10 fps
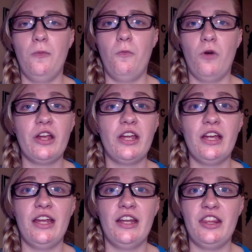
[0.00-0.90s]

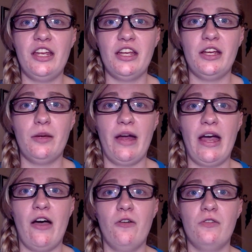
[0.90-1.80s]
working and thinking
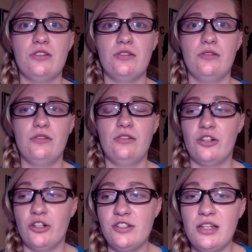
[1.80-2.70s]
about the
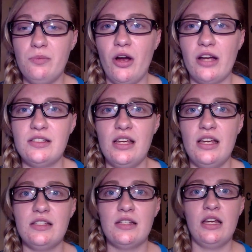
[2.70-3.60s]
nursing
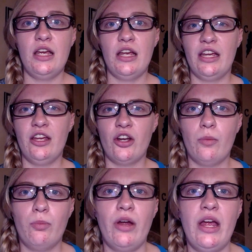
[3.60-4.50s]
process and getting our
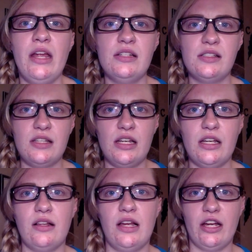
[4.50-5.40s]
brains
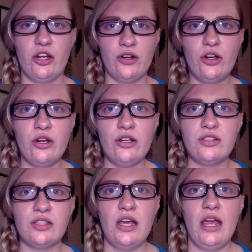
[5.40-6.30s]
thinking like a
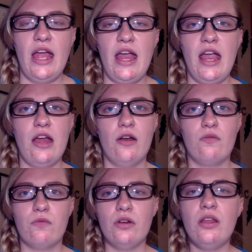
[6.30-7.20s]
nurse,
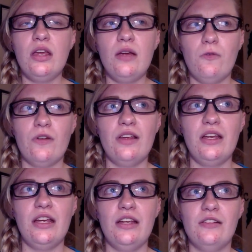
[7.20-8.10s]
and
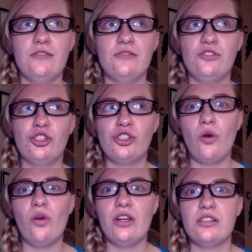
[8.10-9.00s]
really
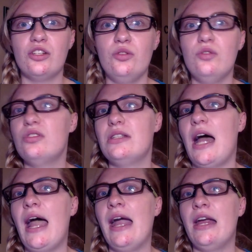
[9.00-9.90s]
showed us a new
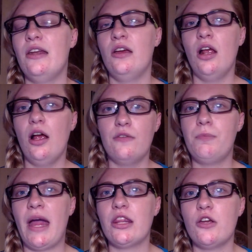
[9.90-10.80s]
side of
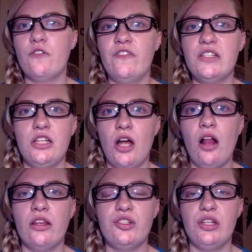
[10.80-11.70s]

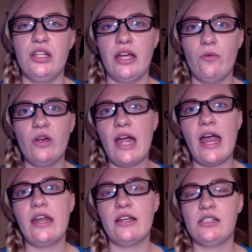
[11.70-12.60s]
pathophysiology that we
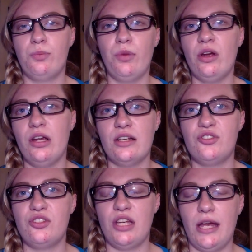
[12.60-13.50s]
hadn't
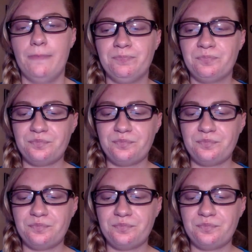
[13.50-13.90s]
experienced yet.